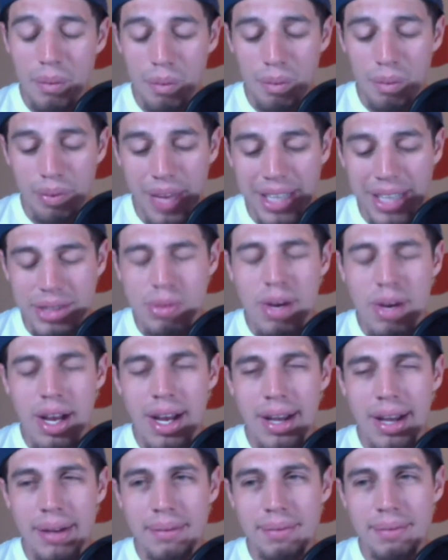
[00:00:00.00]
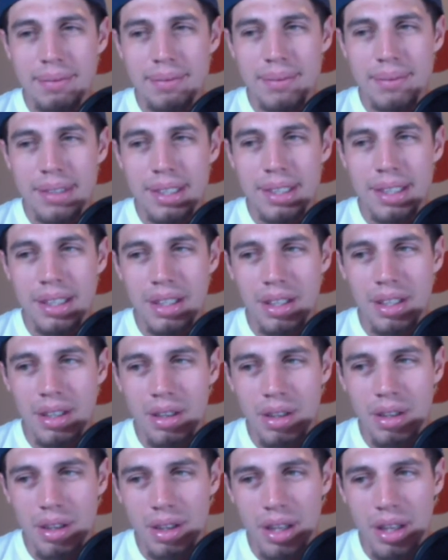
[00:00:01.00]
that's why
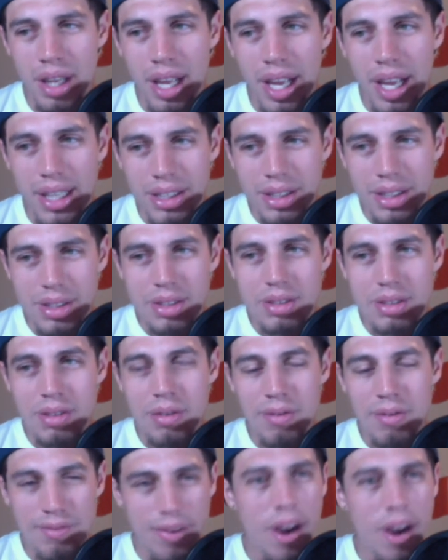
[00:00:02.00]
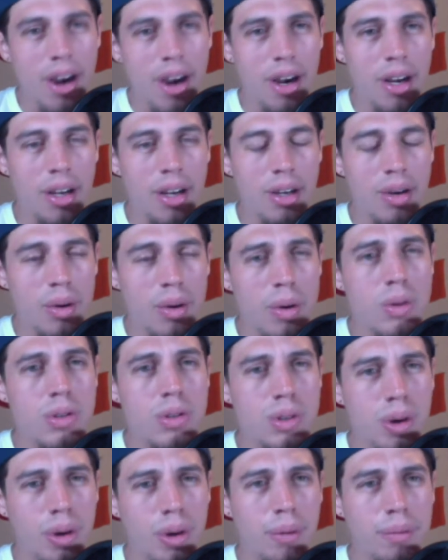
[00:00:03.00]
it's very
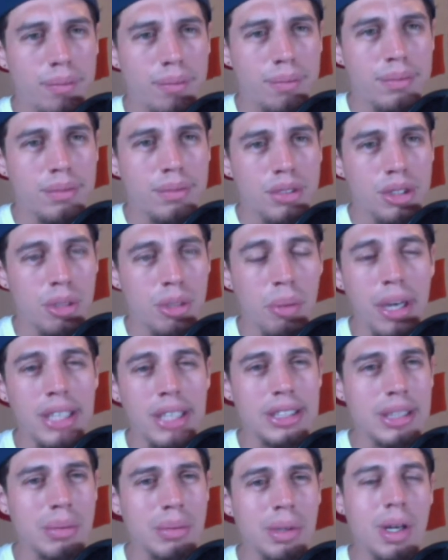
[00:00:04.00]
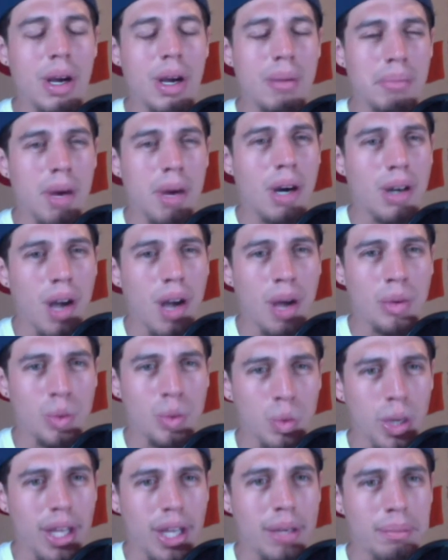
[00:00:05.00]
crucial to bring someone on
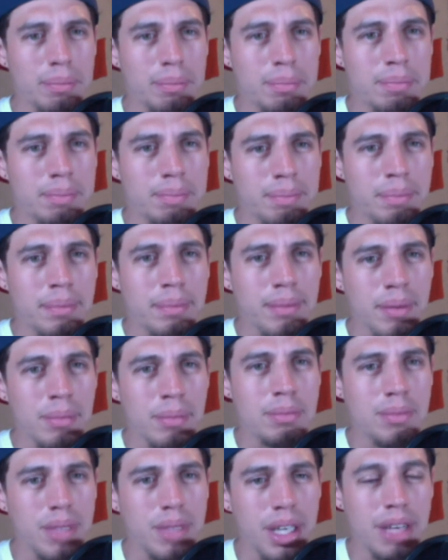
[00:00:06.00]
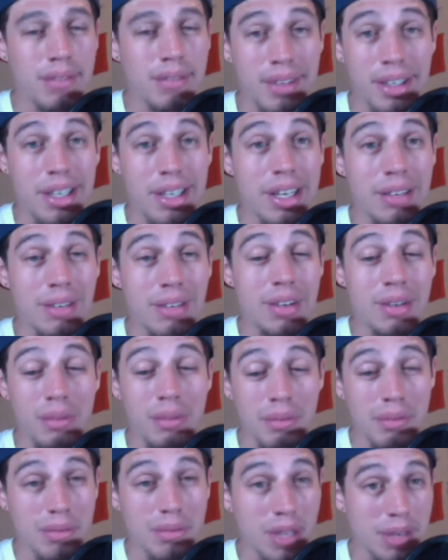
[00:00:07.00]
Barkov's wing, even
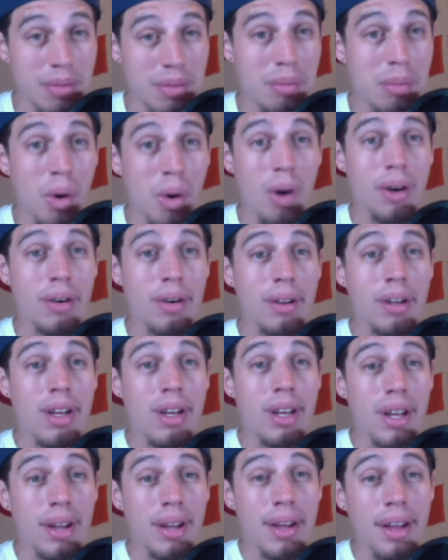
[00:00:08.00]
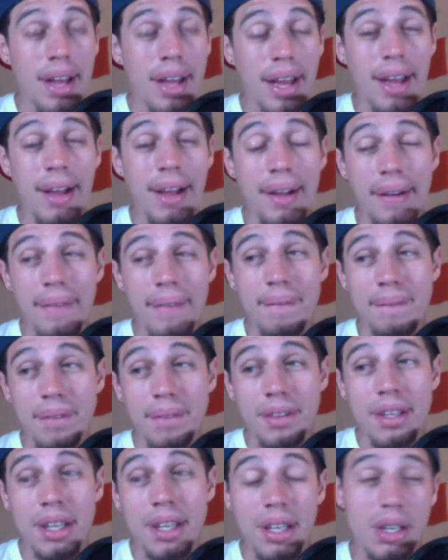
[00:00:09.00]
even even more. And
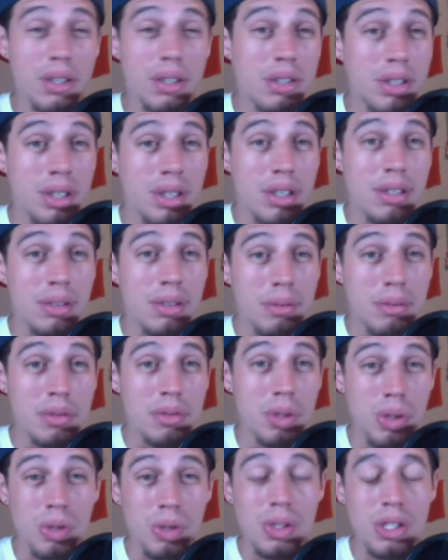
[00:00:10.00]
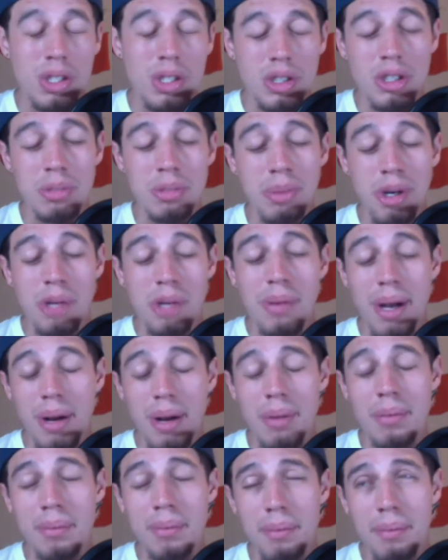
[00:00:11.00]
could George Richards spoke
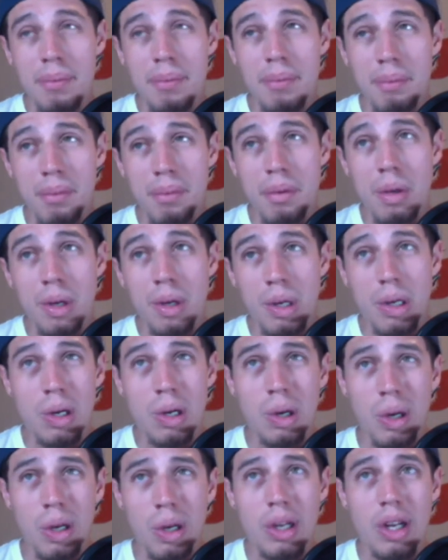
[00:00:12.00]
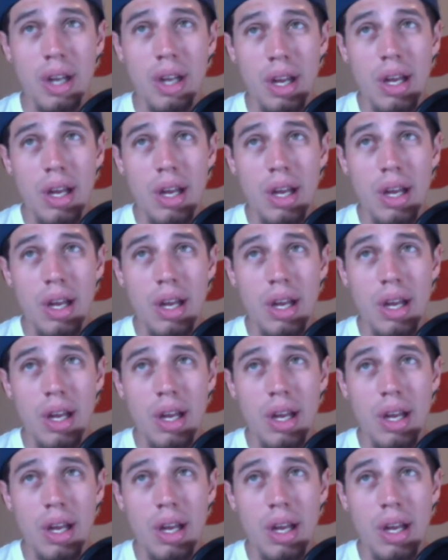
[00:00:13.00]
about could